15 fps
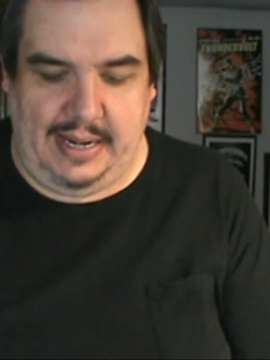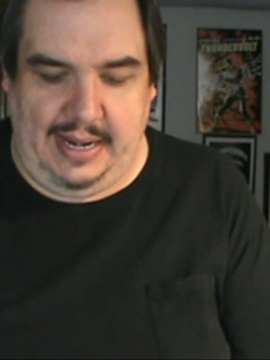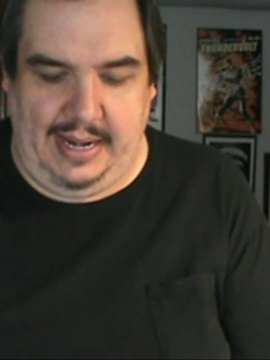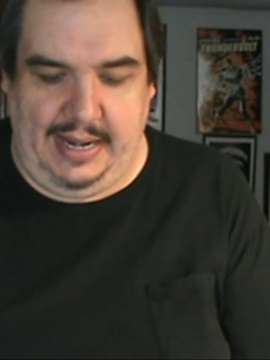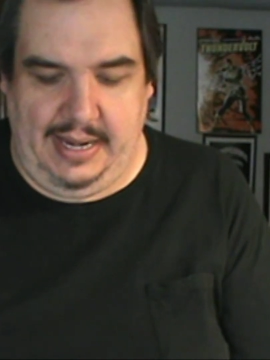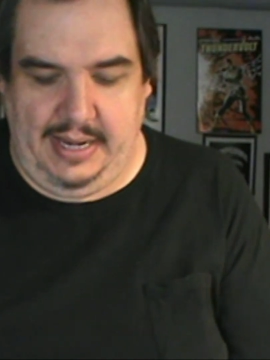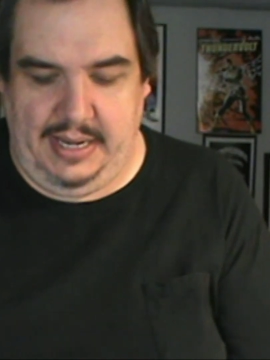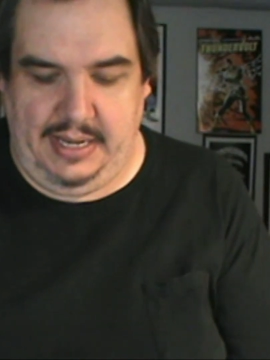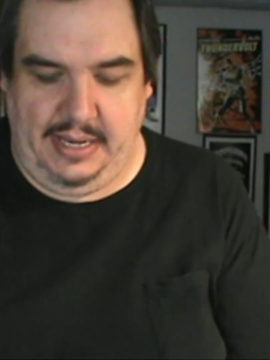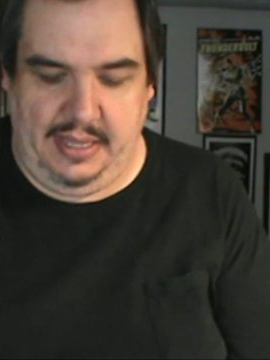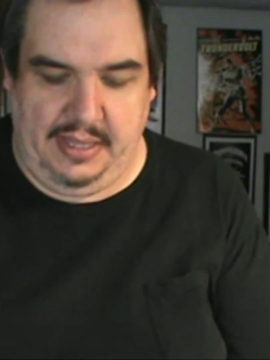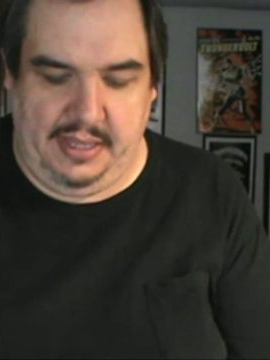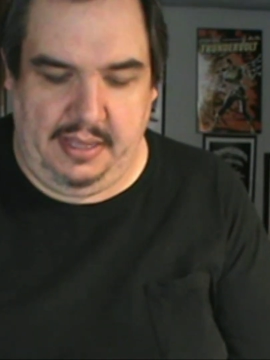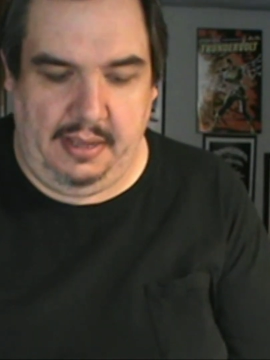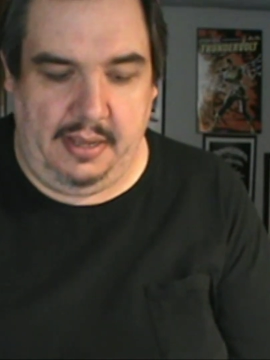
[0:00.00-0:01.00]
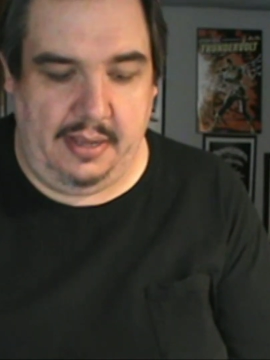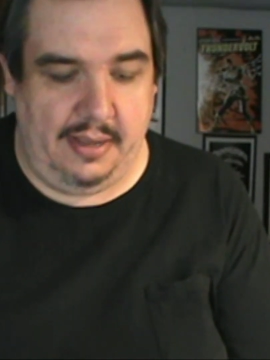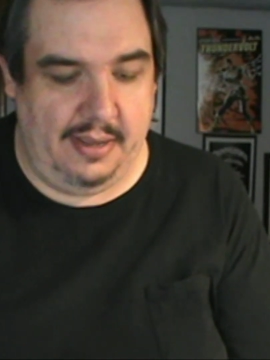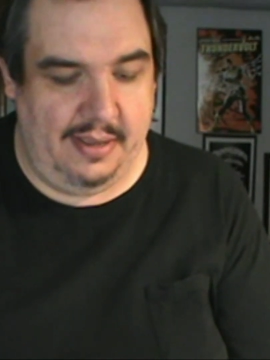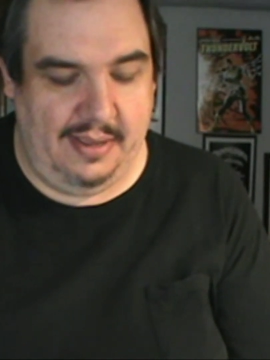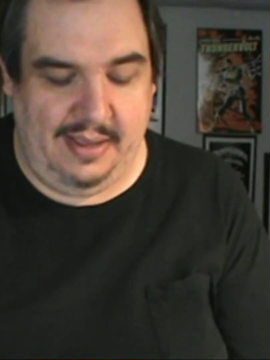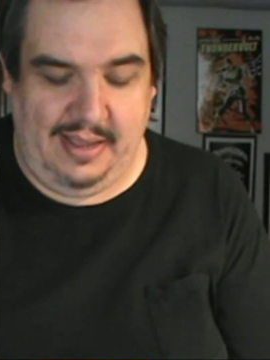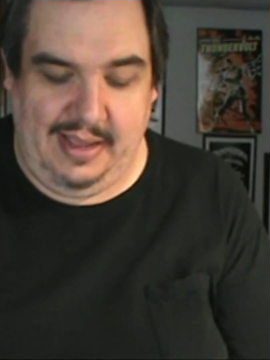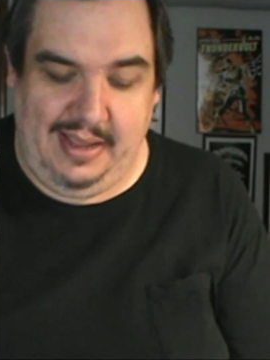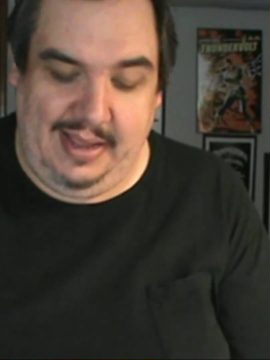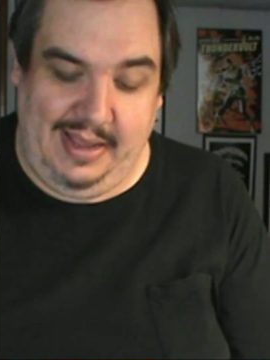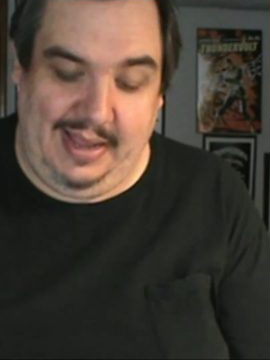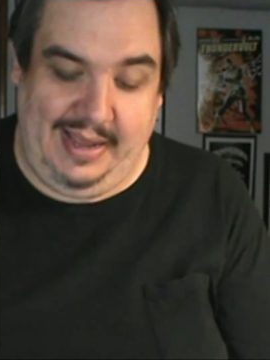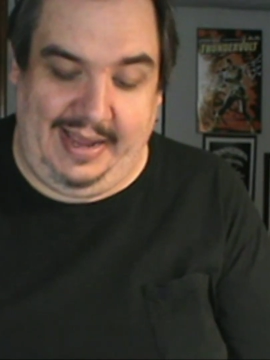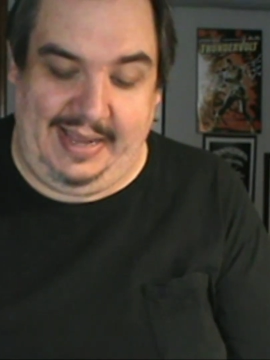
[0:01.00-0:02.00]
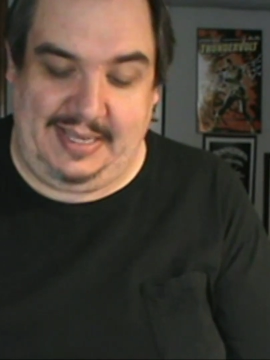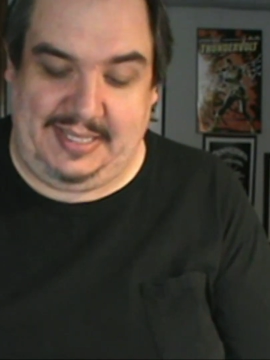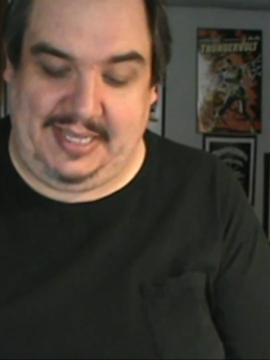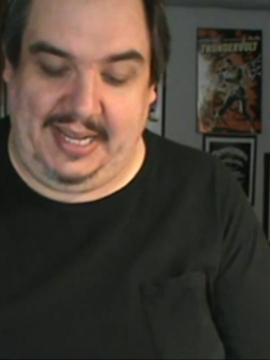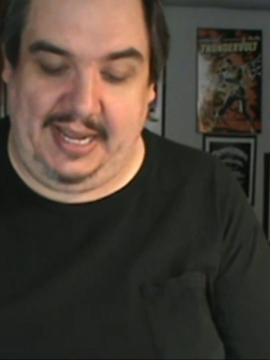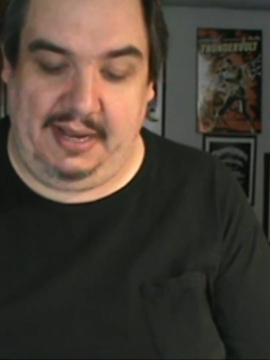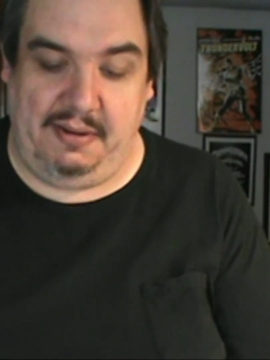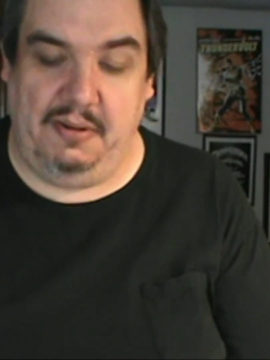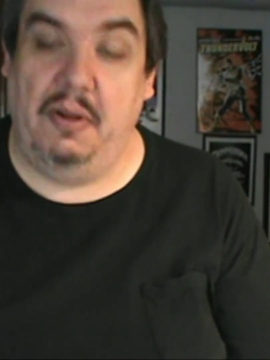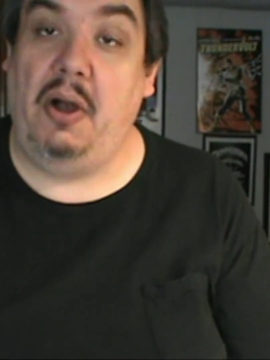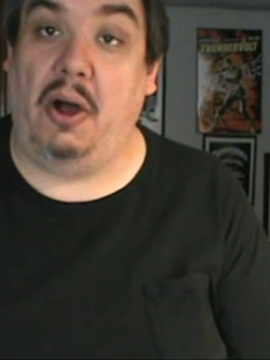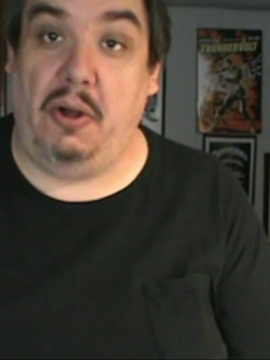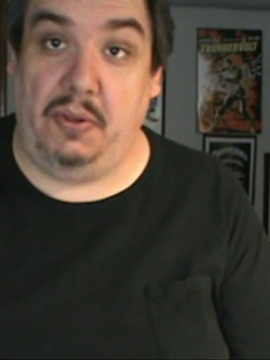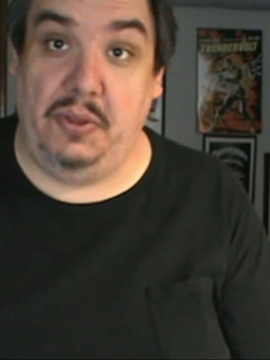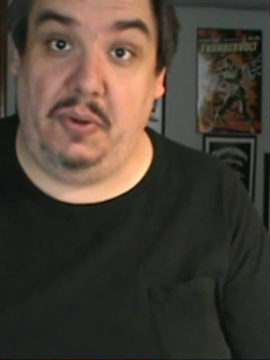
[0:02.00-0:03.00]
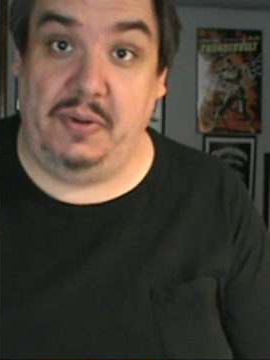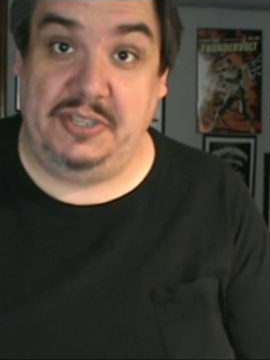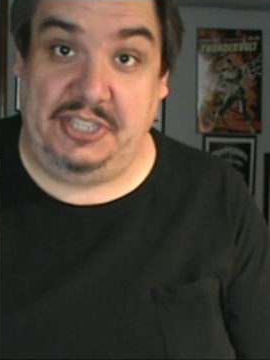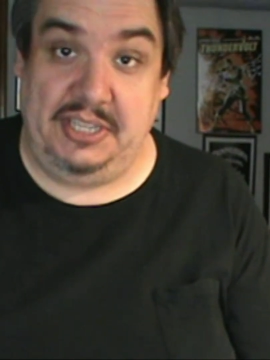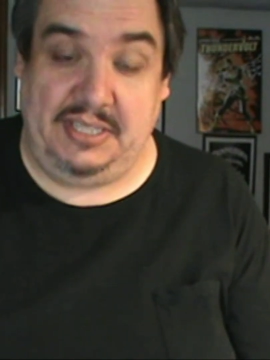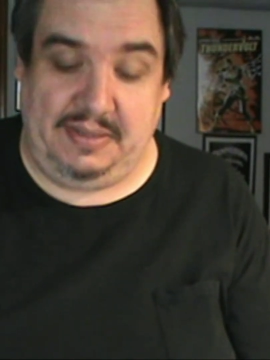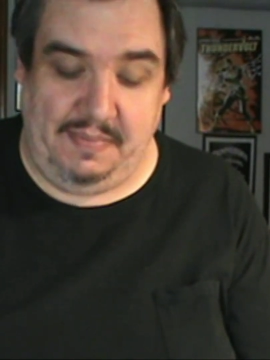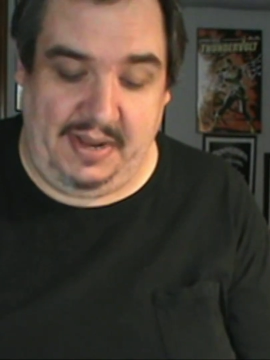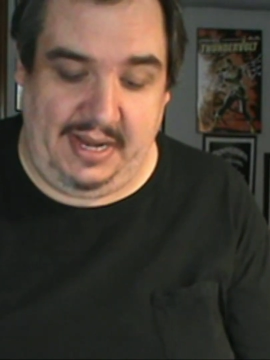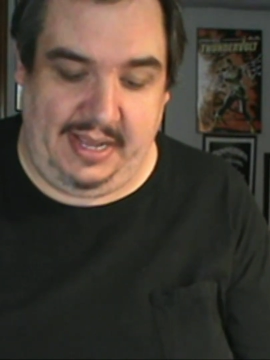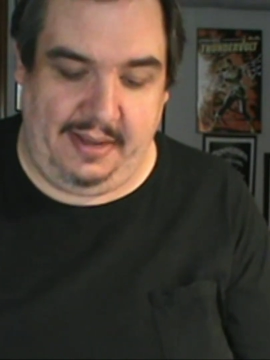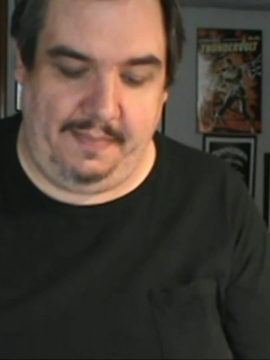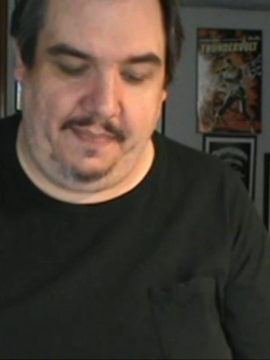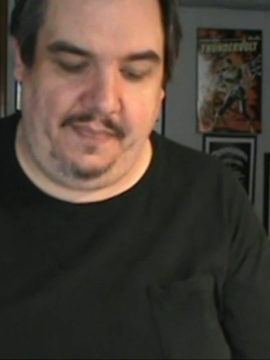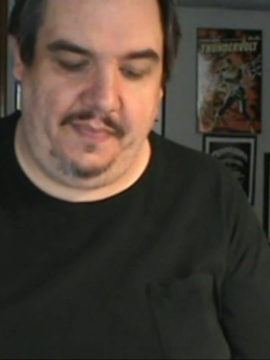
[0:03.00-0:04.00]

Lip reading: And he said, "Hold on just a minute."